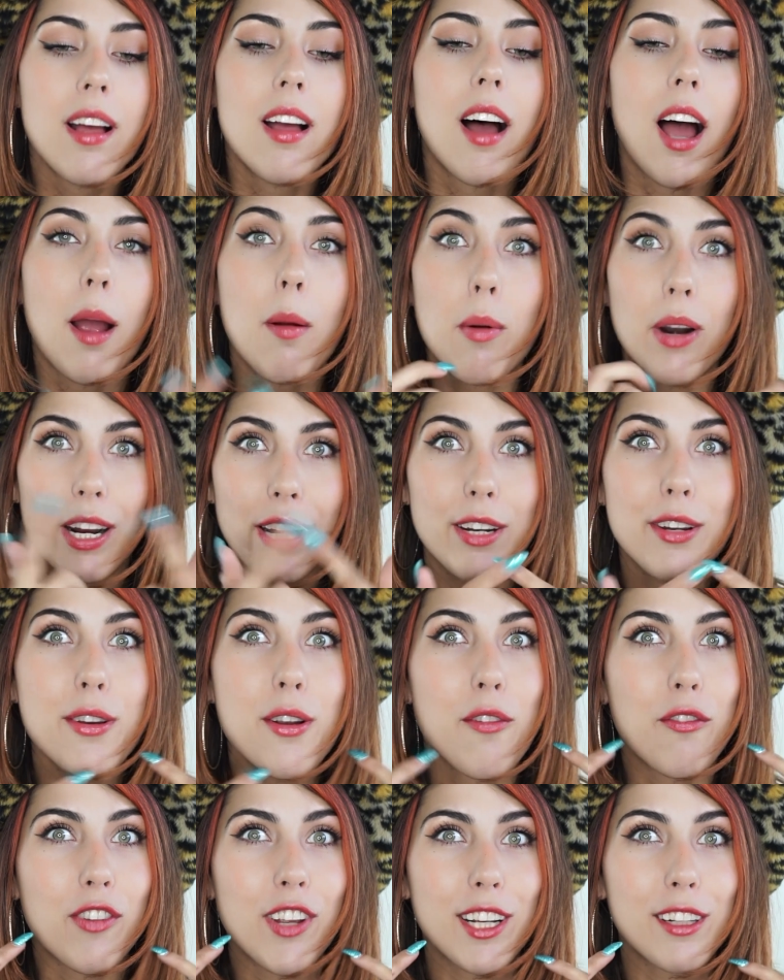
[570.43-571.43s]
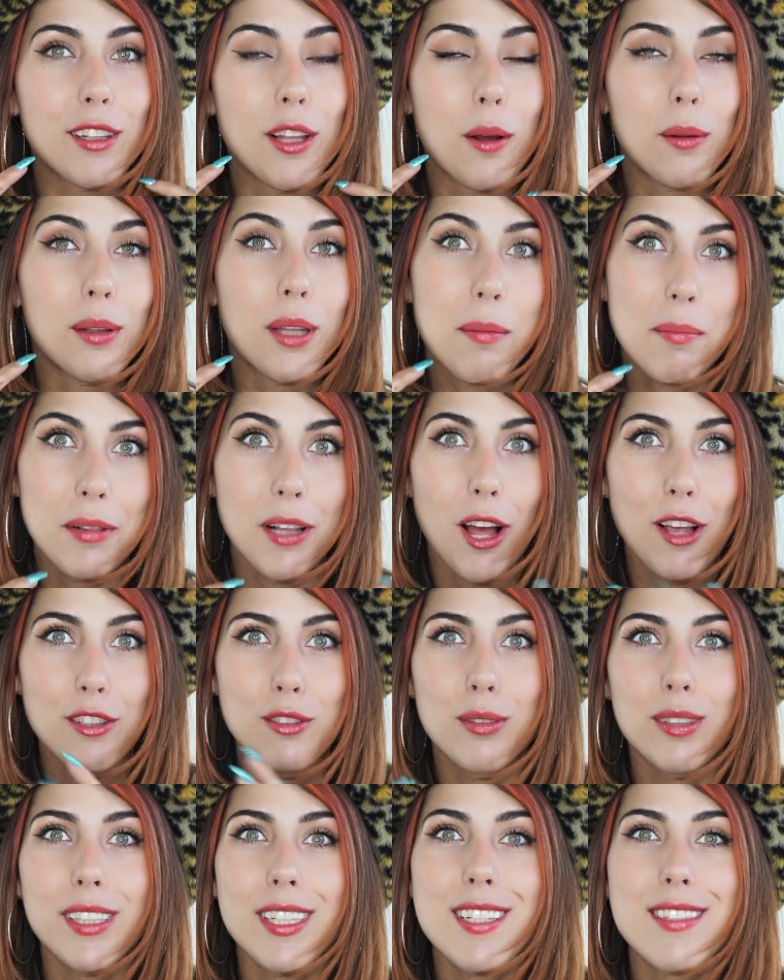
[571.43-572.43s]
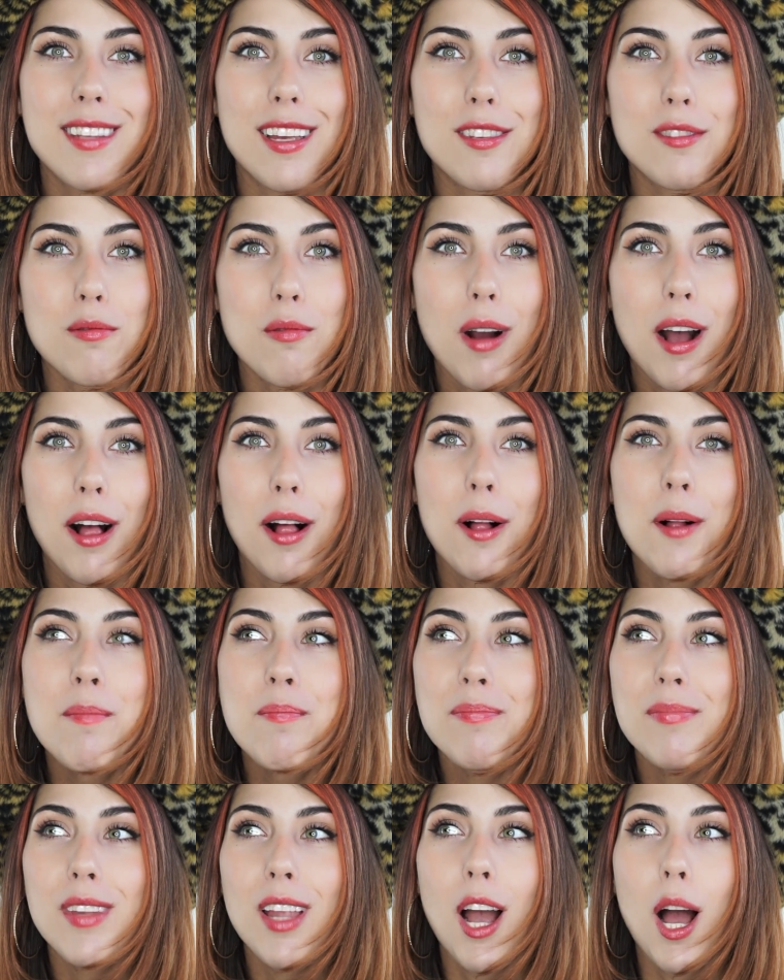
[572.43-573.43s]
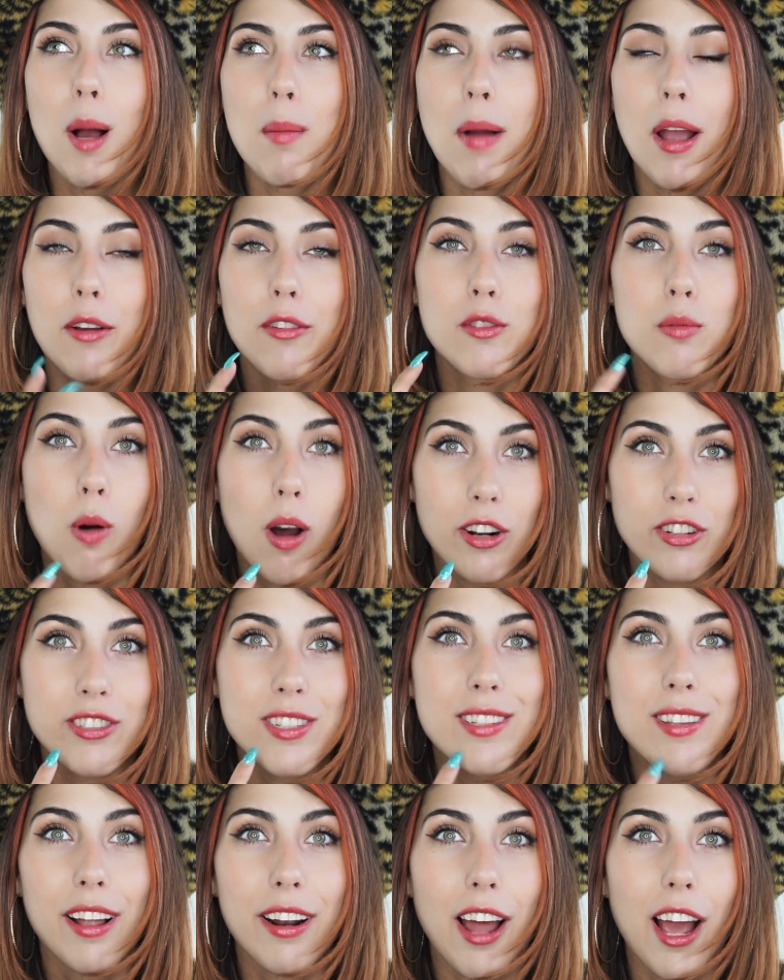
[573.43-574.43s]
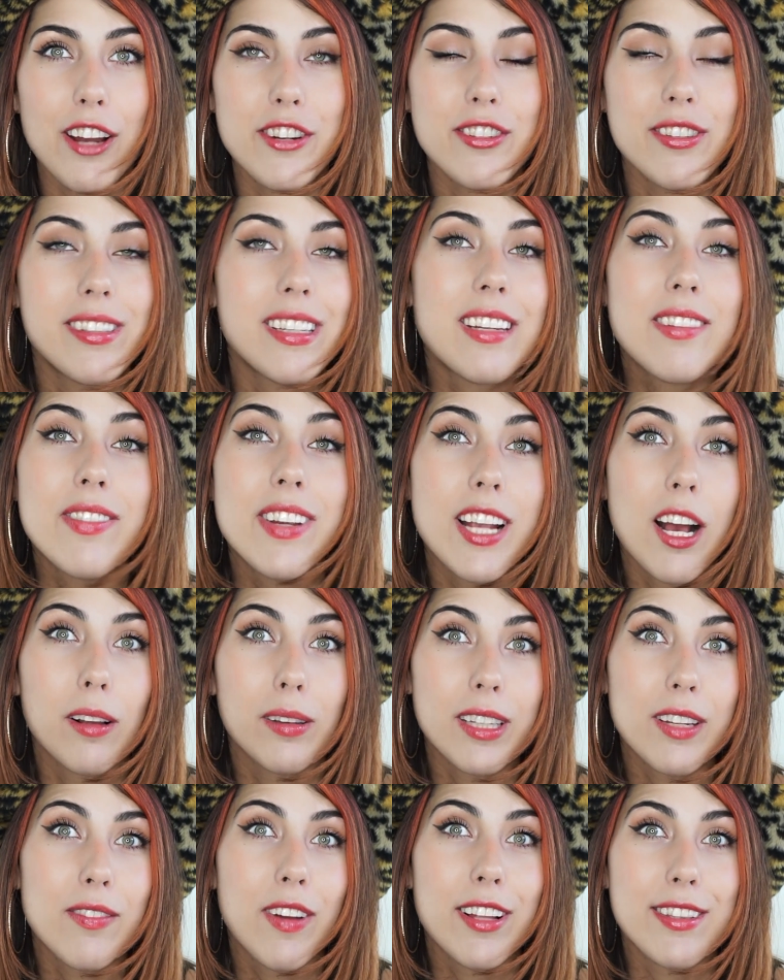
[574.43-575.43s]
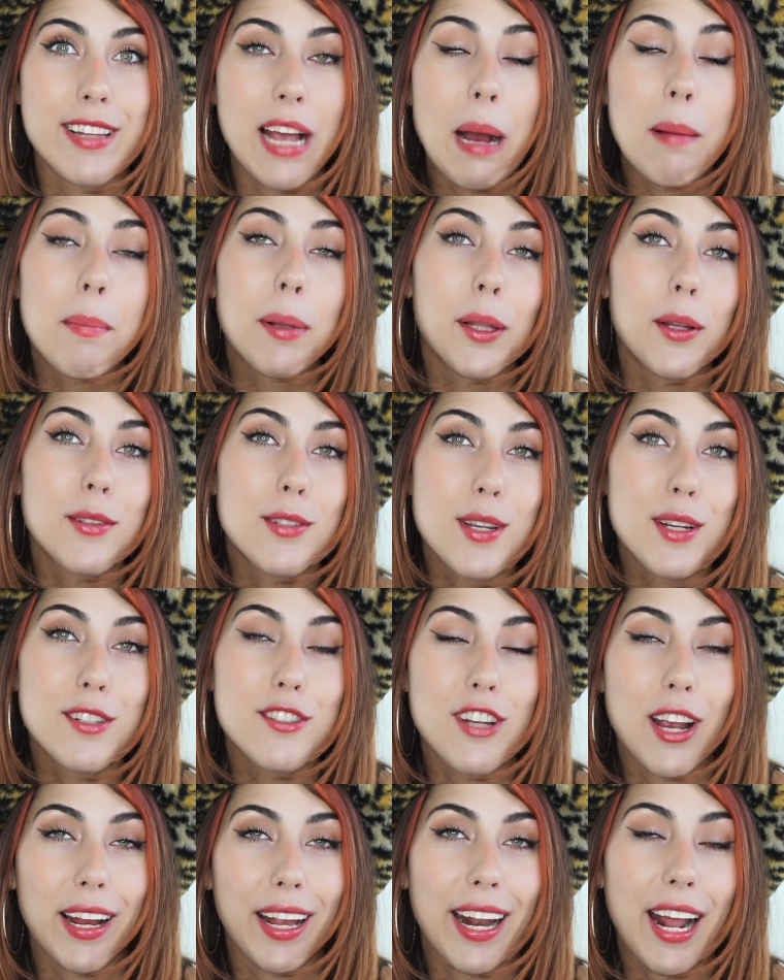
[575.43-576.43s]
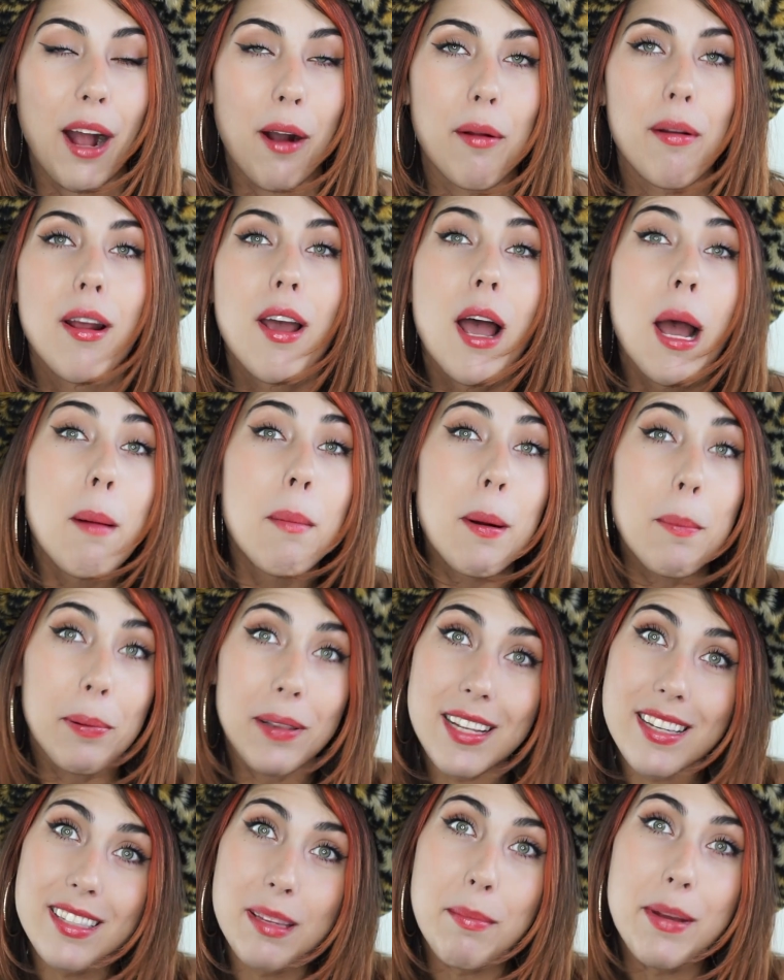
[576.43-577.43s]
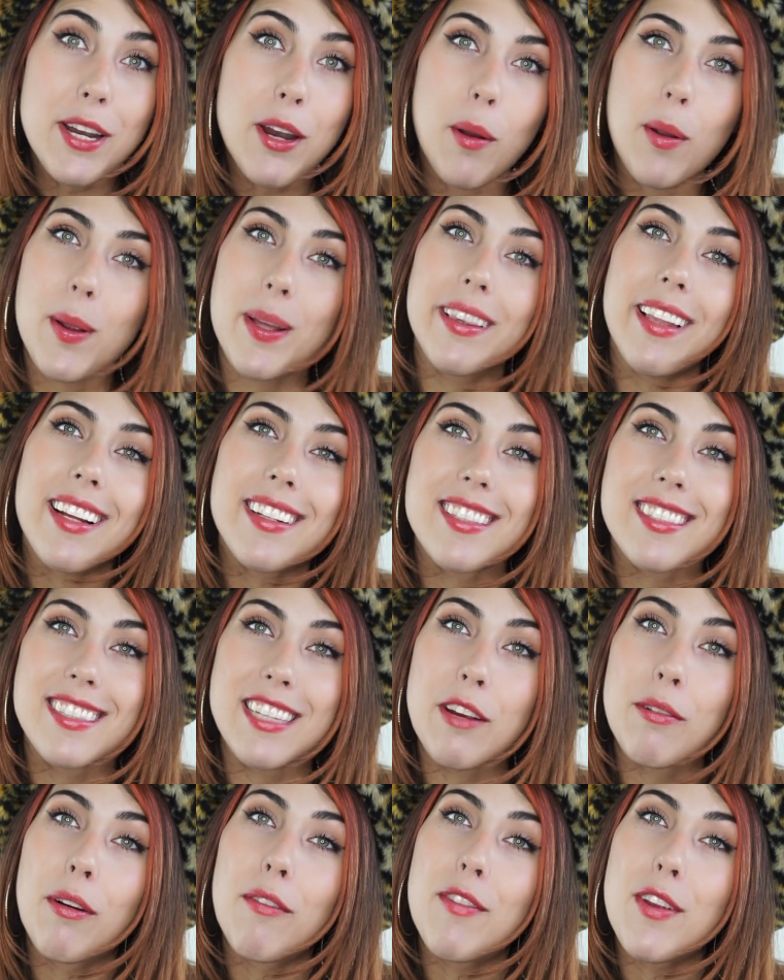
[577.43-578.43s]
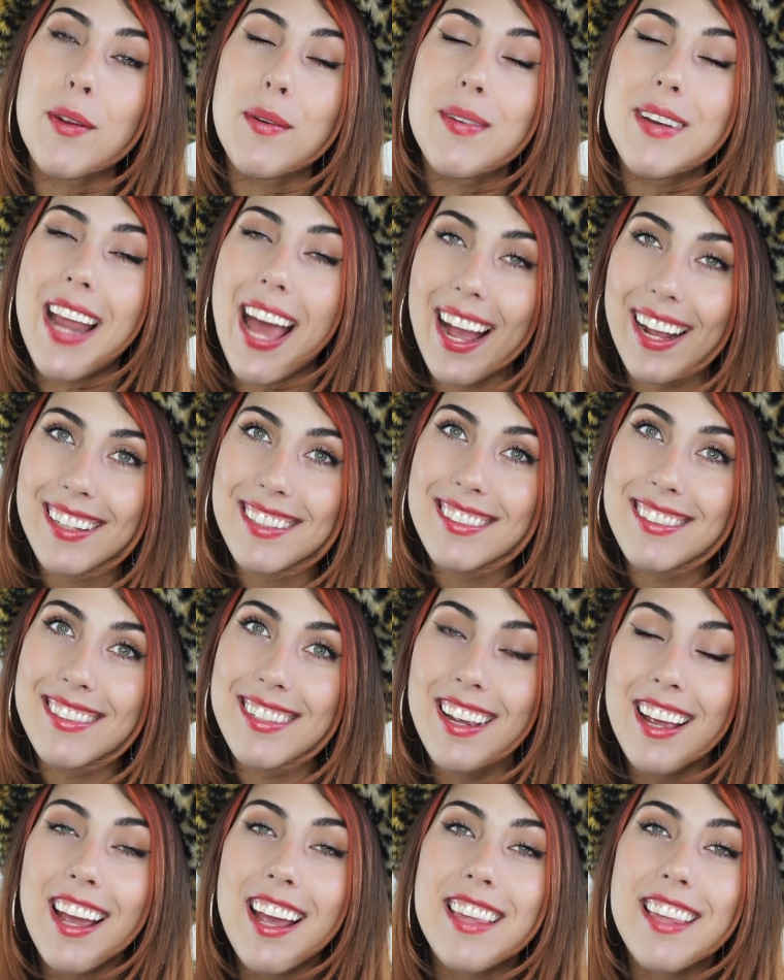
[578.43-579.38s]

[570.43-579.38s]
I'm wearing a new Fitglow lip gloss release as well. Um, i swatched these on IGTV. I'll leave that down below so you can check it out. But please let me know you'd like to see review next.